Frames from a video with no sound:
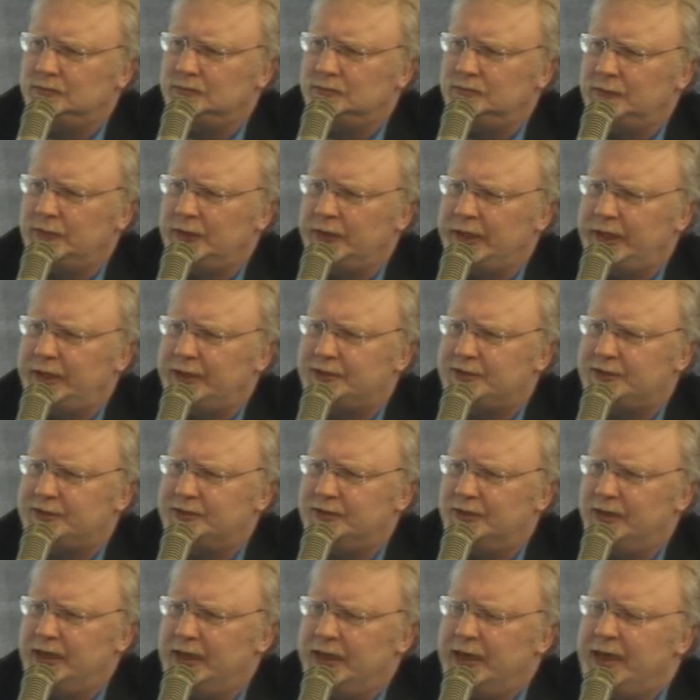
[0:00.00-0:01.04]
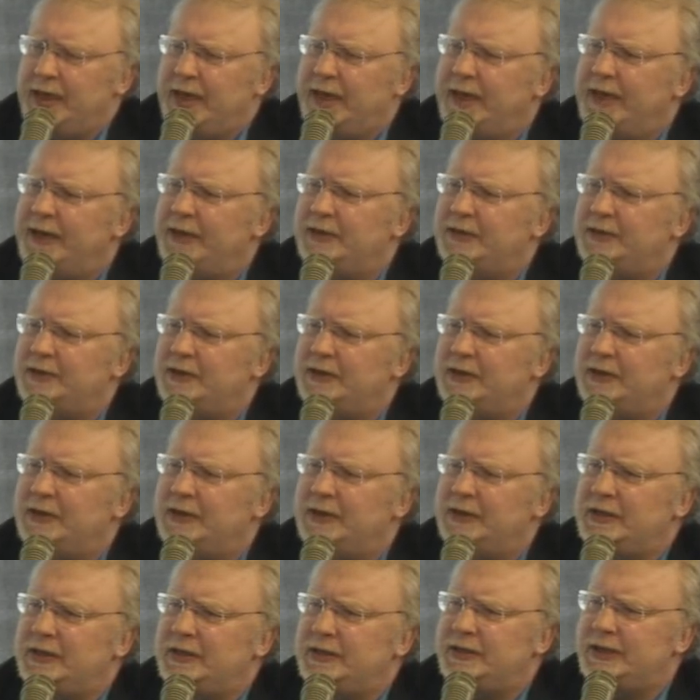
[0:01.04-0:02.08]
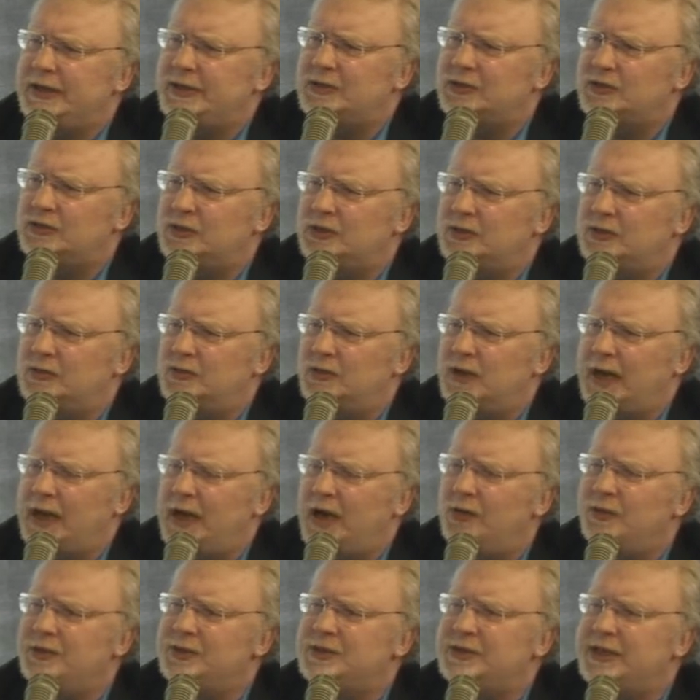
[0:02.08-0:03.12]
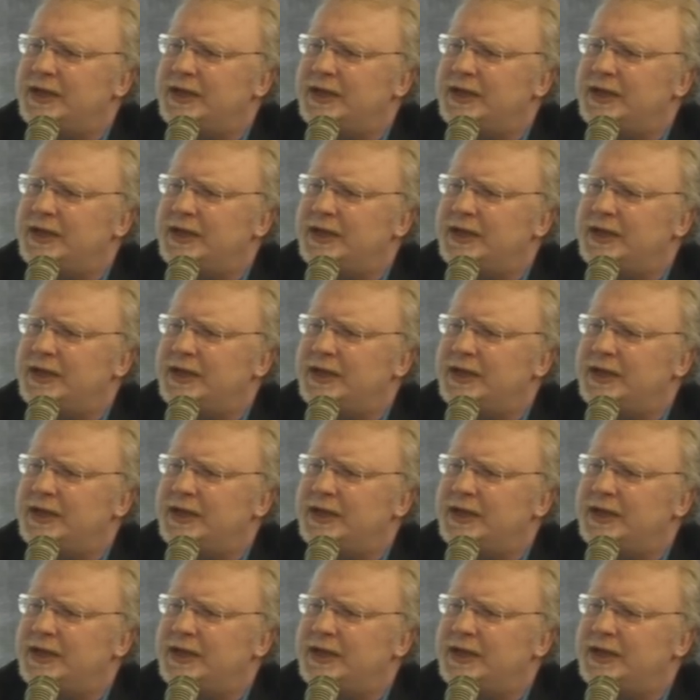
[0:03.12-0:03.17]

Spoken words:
Yes. And how is